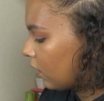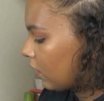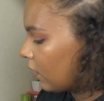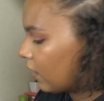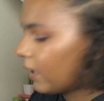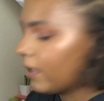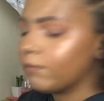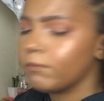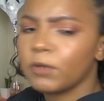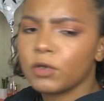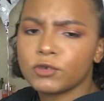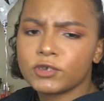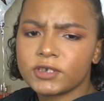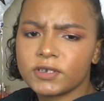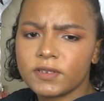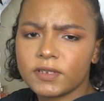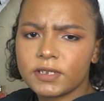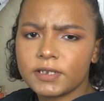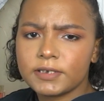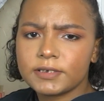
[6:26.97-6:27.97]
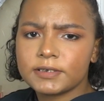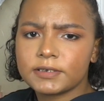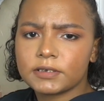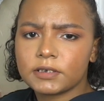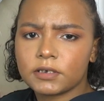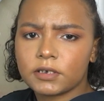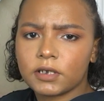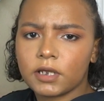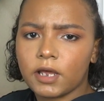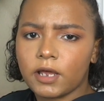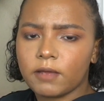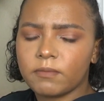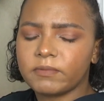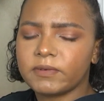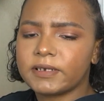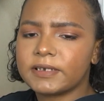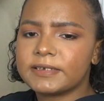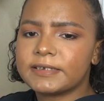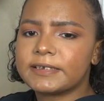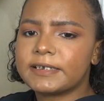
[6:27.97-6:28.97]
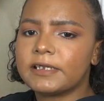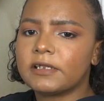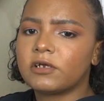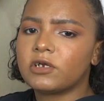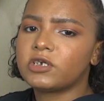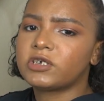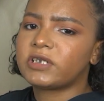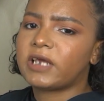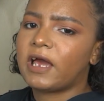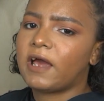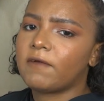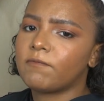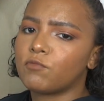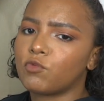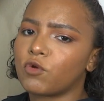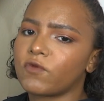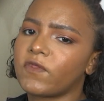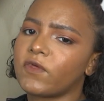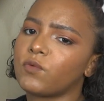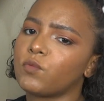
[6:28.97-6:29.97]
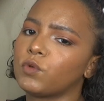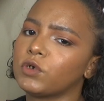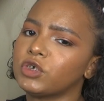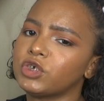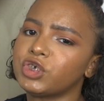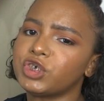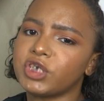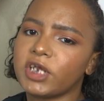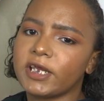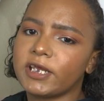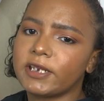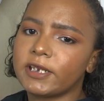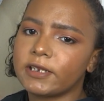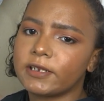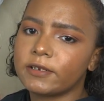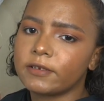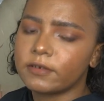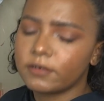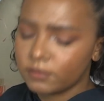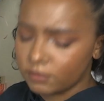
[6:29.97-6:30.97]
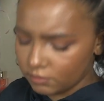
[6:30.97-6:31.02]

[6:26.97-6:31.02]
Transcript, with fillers: And most of these um, concealers I have more than one shade in.